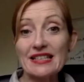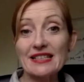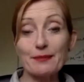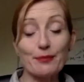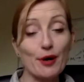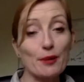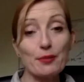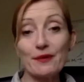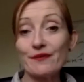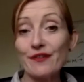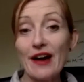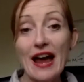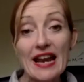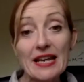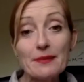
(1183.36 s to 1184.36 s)
It's appropriate for
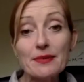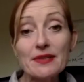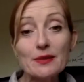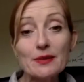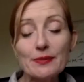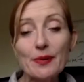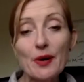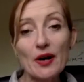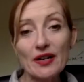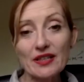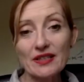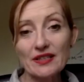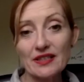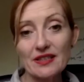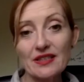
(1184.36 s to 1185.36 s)
anybody with
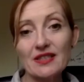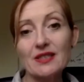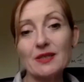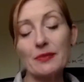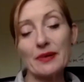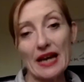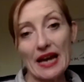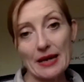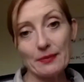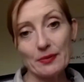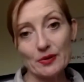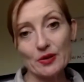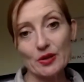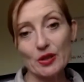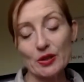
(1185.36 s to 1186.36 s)
Parkinson's to be able
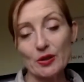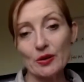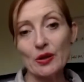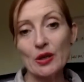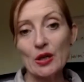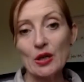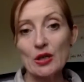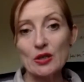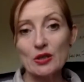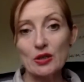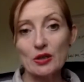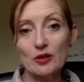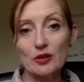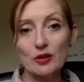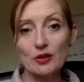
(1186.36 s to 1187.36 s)
to
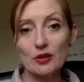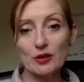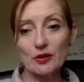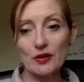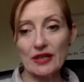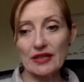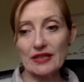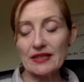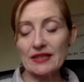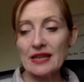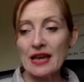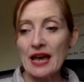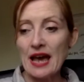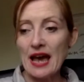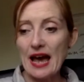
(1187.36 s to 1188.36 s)
do this,
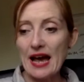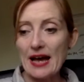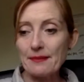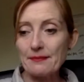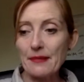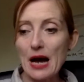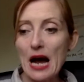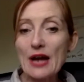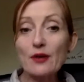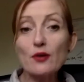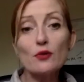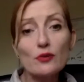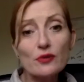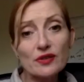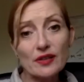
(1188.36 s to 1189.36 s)
and
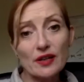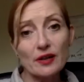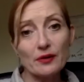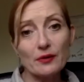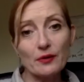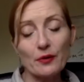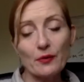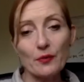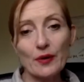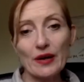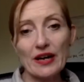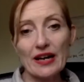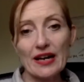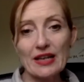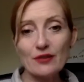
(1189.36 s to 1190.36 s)
also
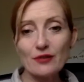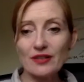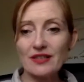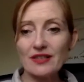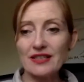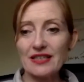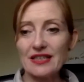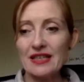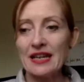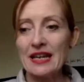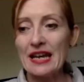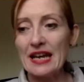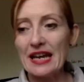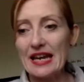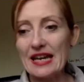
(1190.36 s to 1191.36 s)
we're interested
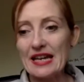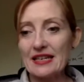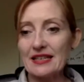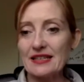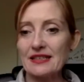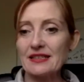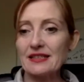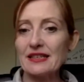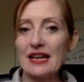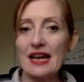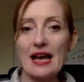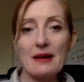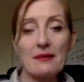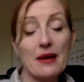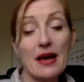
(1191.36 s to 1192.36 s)
in
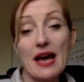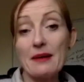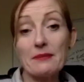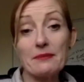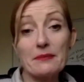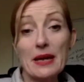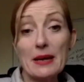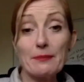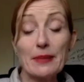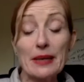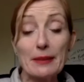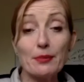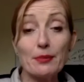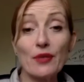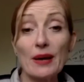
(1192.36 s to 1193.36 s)

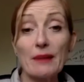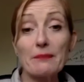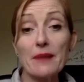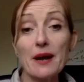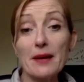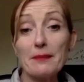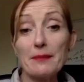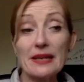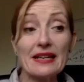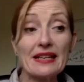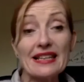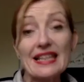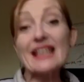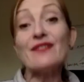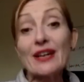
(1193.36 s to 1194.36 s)
people that might be
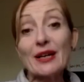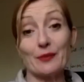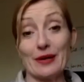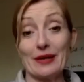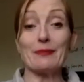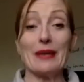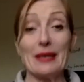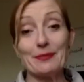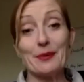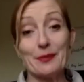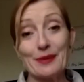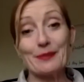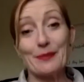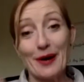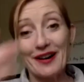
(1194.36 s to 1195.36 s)
living with people
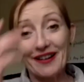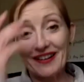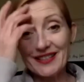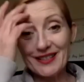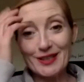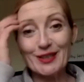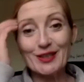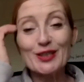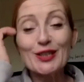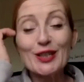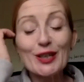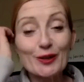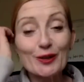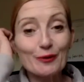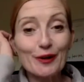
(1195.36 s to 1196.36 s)
with Parkinson's
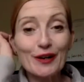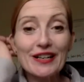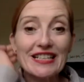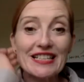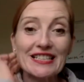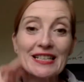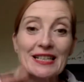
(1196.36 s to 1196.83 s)
too, right?